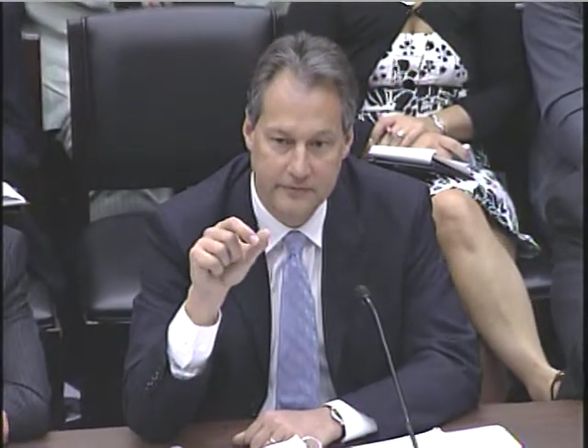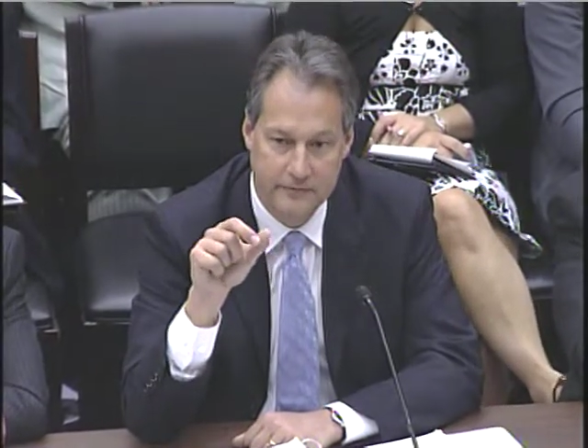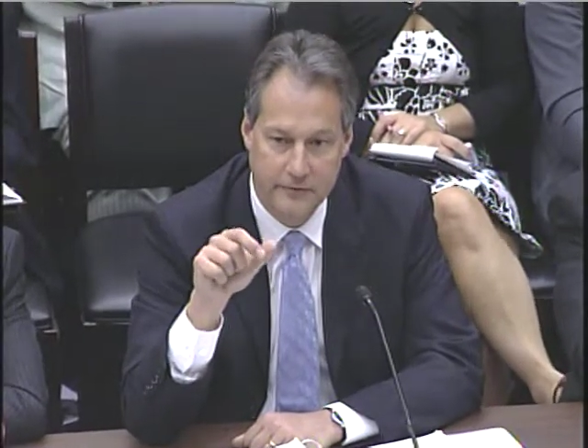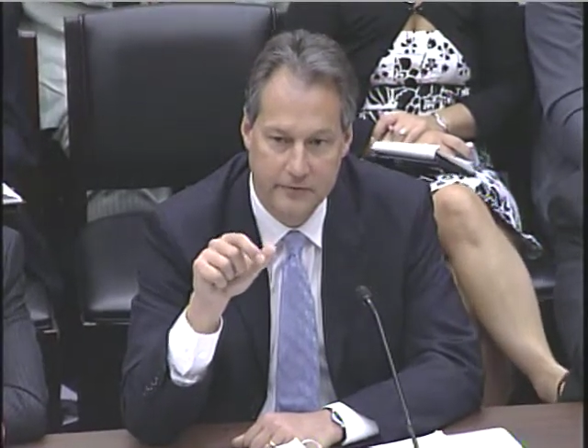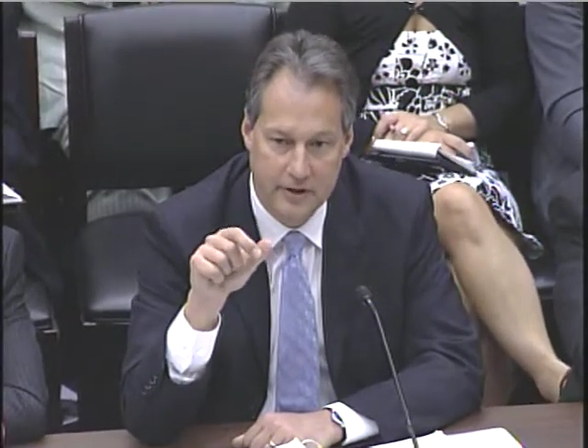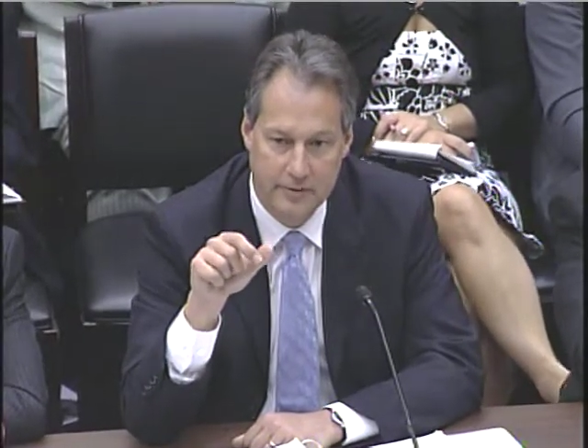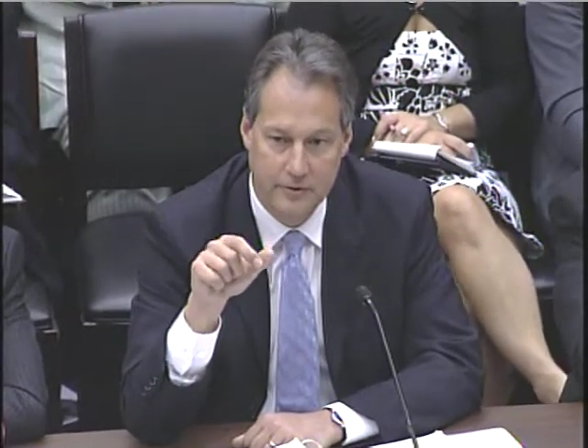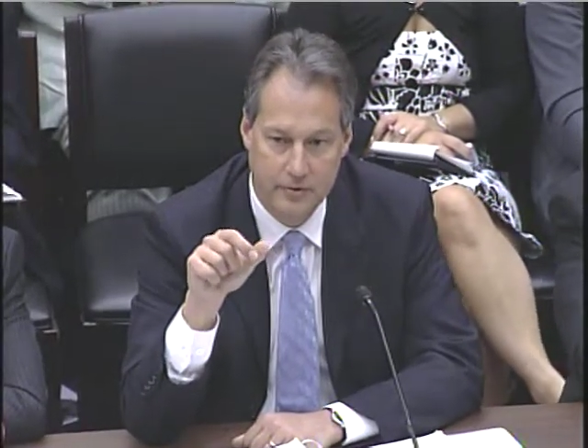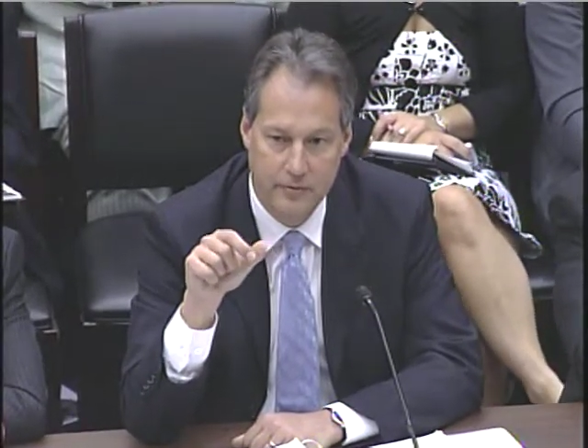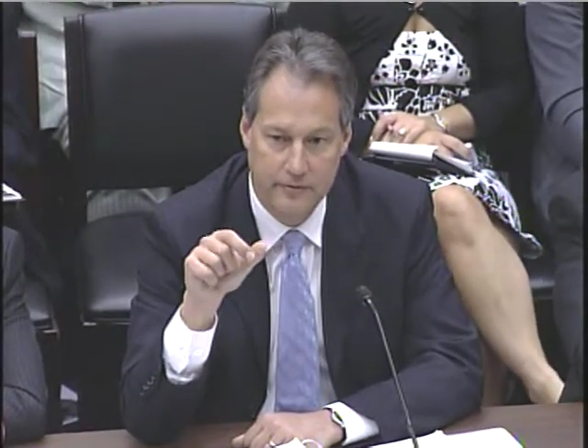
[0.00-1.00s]
full-time
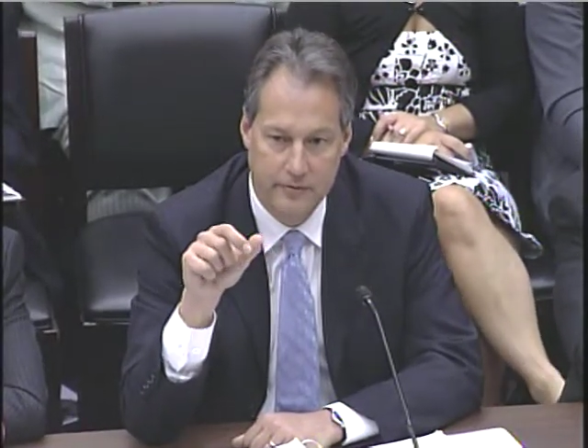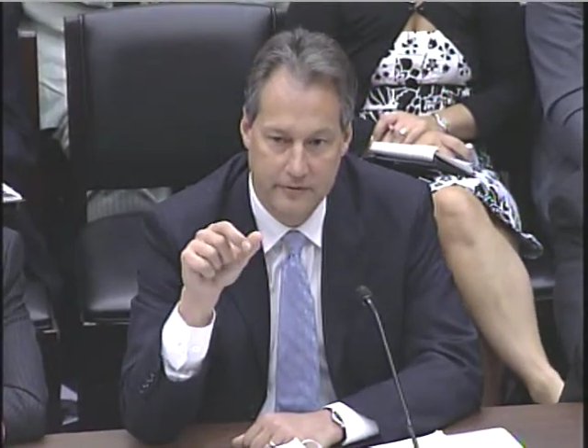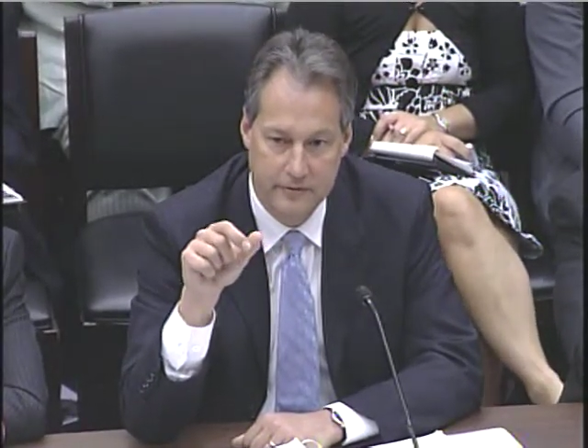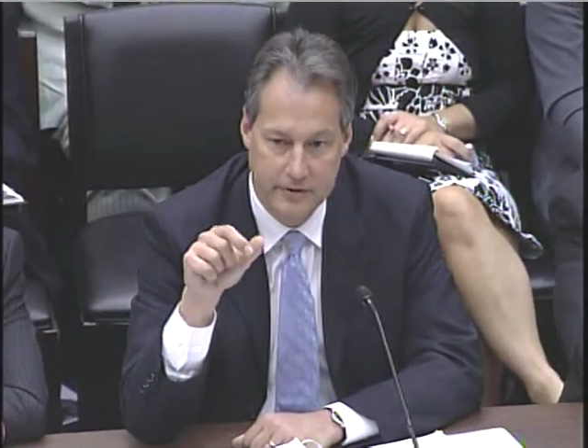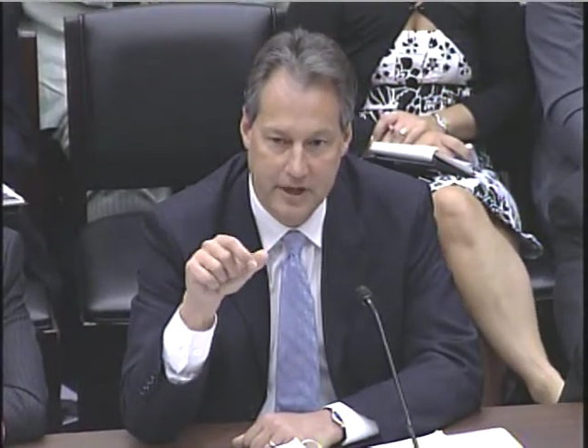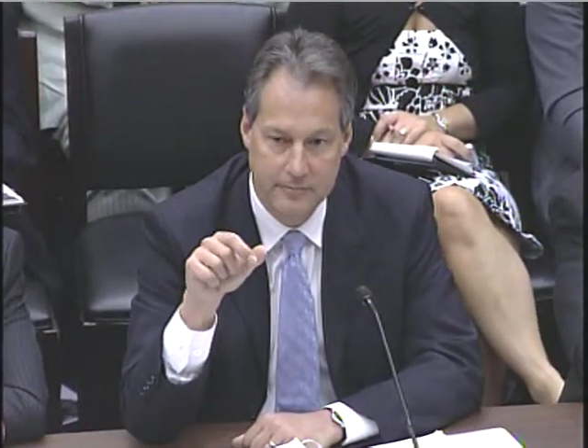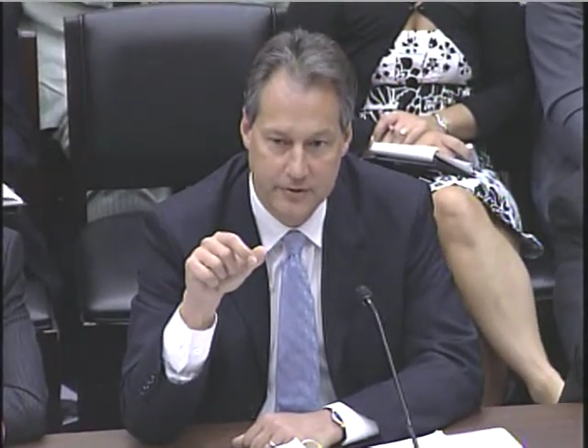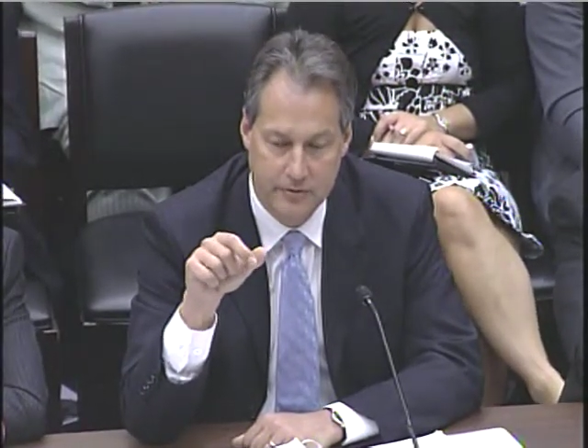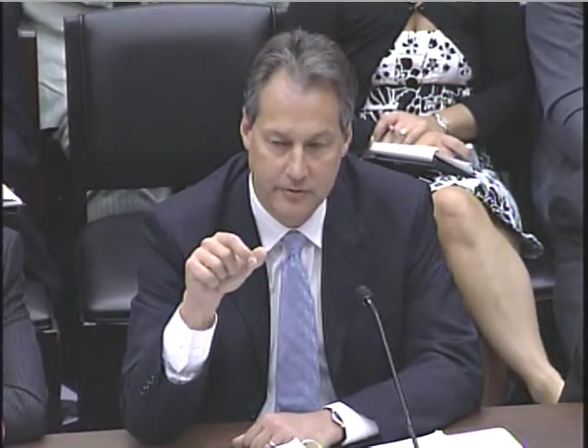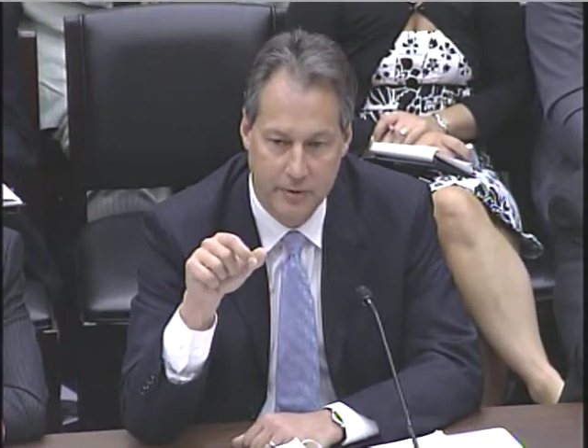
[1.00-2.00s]
equivalent jobs
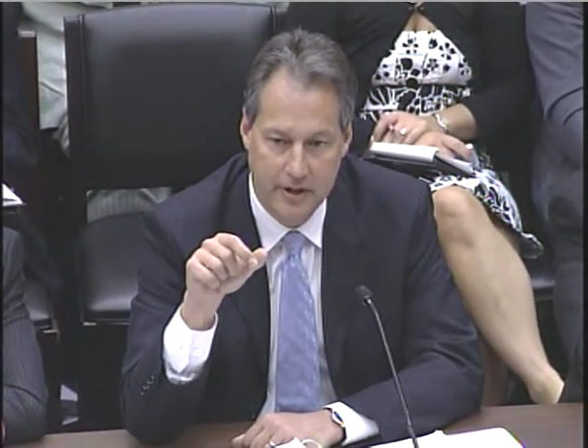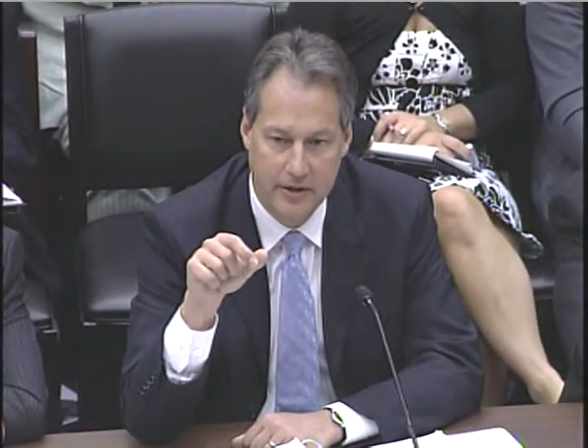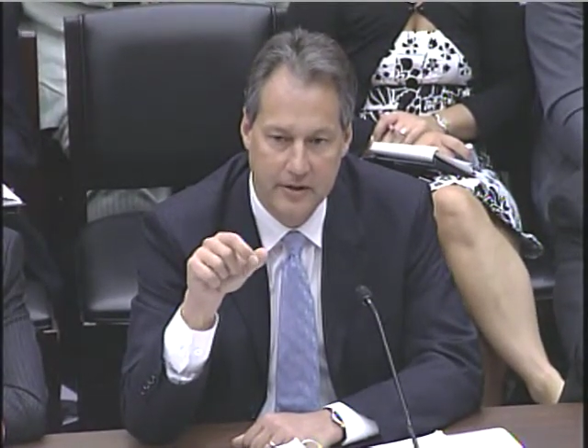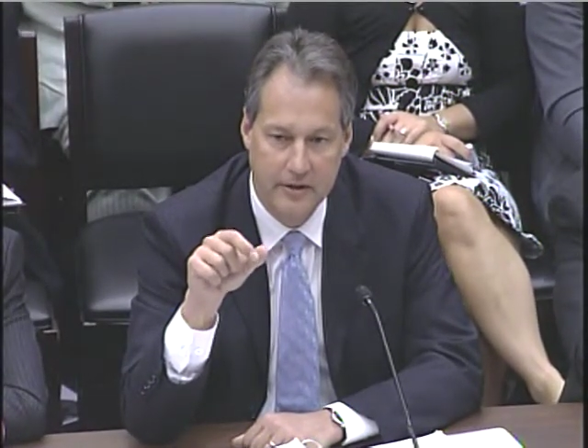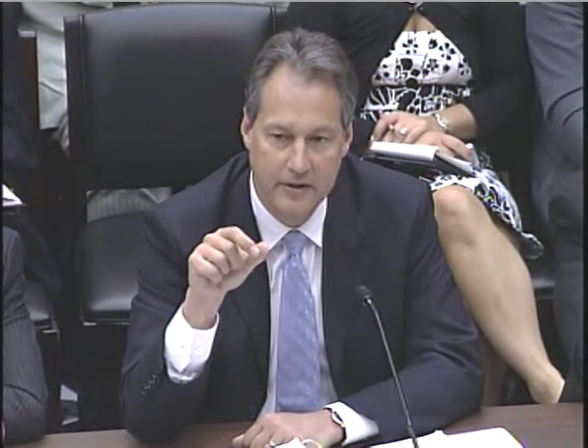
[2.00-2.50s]
underway.